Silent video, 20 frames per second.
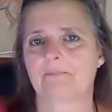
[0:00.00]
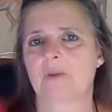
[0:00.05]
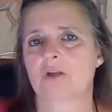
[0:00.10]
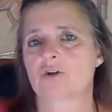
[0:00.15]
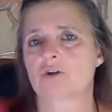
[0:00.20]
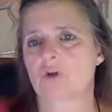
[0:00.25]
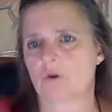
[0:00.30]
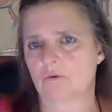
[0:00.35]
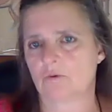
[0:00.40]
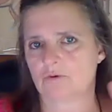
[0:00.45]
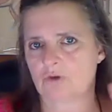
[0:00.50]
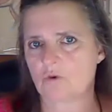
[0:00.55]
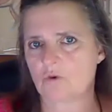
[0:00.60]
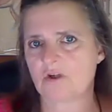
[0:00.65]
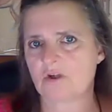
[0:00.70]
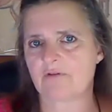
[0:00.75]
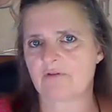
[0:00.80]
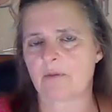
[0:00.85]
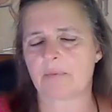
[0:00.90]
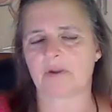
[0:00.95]
So don't
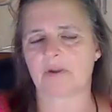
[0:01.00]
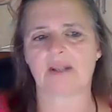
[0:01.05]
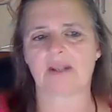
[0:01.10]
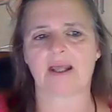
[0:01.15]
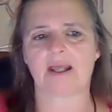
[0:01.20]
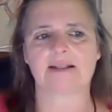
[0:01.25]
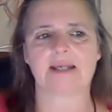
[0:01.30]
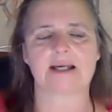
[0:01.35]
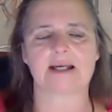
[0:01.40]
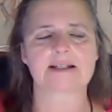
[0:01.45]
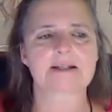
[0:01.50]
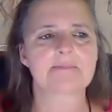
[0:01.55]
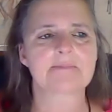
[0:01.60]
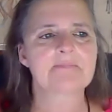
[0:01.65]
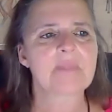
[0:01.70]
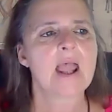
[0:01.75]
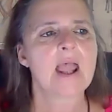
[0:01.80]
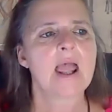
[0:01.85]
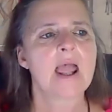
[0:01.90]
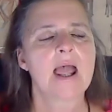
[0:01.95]
give up on that yet.
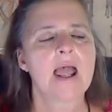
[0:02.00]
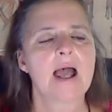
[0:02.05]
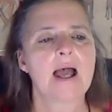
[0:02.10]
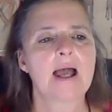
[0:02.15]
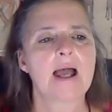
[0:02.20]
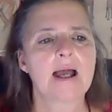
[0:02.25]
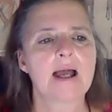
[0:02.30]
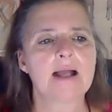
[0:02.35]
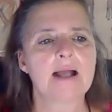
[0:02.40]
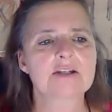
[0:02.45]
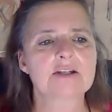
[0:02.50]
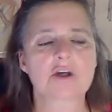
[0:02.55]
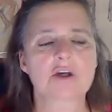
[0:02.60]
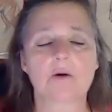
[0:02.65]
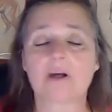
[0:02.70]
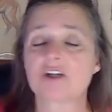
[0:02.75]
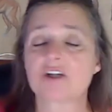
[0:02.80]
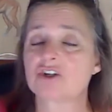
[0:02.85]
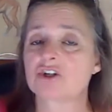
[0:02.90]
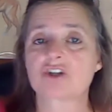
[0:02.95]
And so
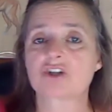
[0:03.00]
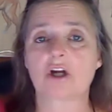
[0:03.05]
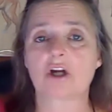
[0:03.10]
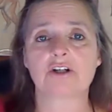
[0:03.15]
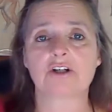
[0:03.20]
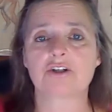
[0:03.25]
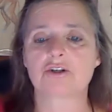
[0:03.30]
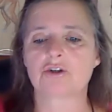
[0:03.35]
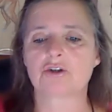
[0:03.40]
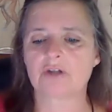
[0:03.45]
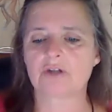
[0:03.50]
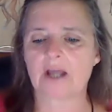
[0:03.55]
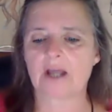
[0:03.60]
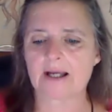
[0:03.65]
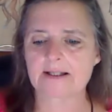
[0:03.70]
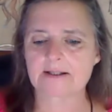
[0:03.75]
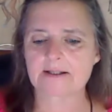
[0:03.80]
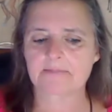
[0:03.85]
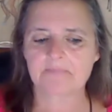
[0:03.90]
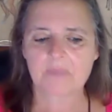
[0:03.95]
I just started to do
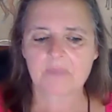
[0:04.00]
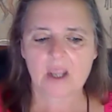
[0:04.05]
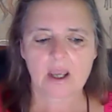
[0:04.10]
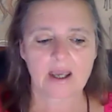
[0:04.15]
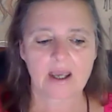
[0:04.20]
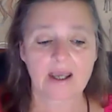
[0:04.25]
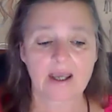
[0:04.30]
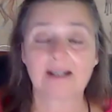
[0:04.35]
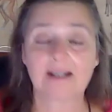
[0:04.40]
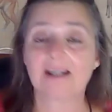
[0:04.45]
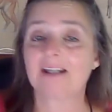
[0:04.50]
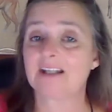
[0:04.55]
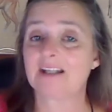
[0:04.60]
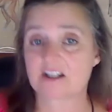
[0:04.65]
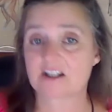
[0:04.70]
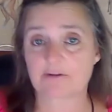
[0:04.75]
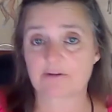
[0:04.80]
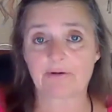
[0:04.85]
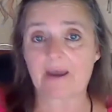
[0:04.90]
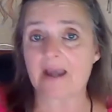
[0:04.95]
that. And it is
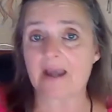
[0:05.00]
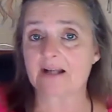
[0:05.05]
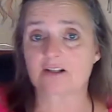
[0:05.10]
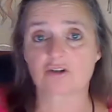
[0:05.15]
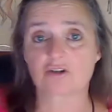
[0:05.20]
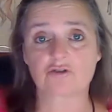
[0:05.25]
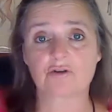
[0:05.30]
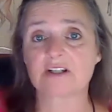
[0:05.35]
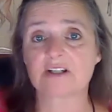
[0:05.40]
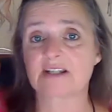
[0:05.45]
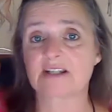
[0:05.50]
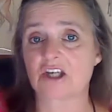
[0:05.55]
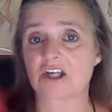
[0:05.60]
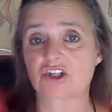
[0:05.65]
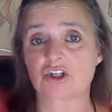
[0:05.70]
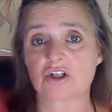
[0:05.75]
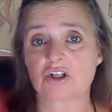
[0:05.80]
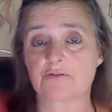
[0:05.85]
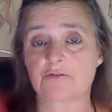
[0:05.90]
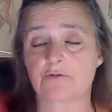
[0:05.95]
a fact, 3
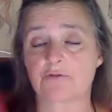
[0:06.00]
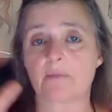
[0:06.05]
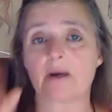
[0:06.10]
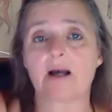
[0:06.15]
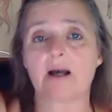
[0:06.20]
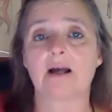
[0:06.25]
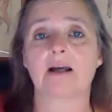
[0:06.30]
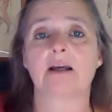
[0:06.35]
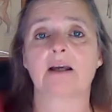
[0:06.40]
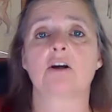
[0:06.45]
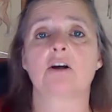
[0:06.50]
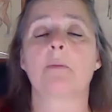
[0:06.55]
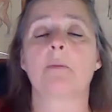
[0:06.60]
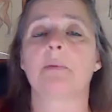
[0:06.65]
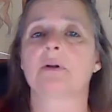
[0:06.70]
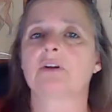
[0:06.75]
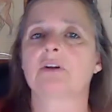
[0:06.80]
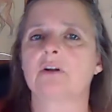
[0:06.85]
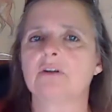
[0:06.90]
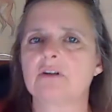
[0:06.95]
sessions for my
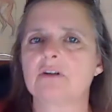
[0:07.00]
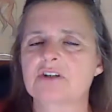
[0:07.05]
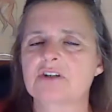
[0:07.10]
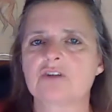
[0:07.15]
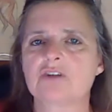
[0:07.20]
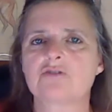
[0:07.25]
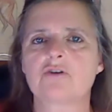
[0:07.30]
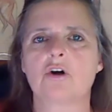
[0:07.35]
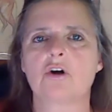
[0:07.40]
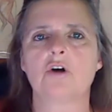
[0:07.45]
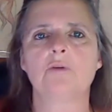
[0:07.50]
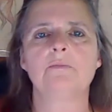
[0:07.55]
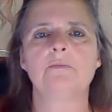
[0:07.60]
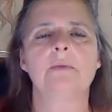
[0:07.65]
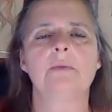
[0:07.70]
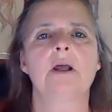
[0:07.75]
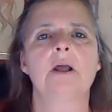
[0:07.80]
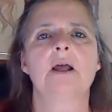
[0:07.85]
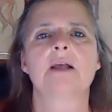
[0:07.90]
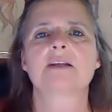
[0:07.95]
carpal tunnel syndrome,
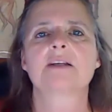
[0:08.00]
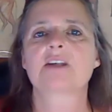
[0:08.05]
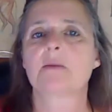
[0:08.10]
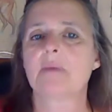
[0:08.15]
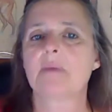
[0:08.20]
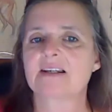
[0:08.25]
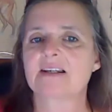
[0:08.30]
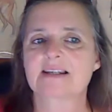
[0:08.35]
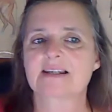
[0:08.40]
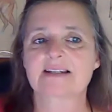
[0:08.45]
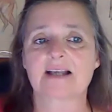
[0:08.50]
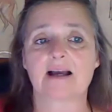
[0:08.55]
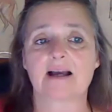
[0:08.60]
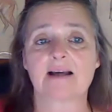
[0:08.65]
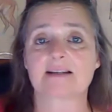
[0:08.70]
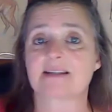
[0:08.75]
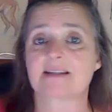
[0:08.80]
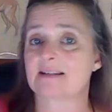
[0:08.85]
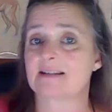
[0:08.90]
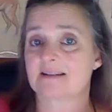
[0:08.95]
some
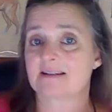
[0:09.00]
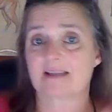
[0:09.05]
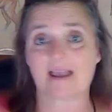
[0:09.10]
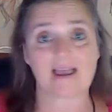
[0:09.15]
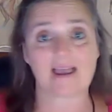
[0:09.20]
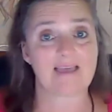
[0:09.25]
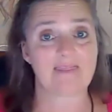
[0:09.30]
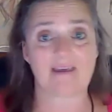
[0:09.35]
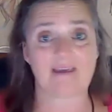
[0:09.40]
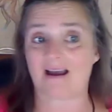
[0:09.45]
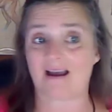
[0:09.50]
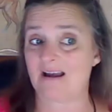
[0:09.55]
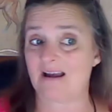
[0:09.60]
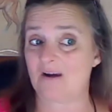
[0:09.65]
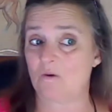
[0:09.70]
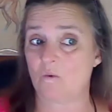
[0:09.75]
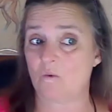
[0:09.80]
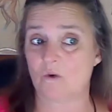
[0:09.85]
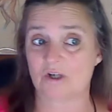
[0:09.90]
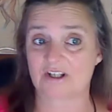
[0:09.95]
exercises, and I
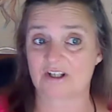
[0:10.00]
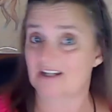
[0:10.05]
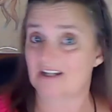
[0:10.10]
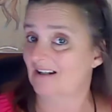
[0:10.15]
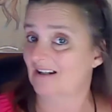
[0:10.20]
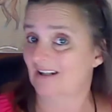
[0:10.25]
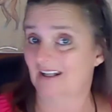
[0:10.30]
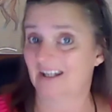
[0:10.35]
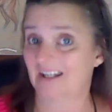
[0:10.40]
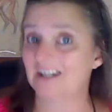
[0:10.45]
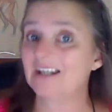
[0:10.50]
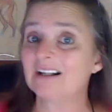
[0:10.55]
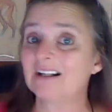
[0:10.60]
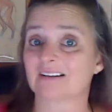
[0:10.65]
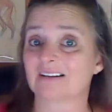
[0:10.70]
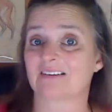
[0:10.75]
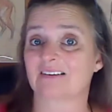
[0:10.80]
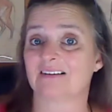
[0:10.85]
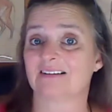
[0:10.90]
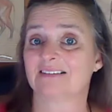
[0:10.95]
was
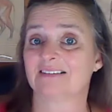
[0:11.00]
healed.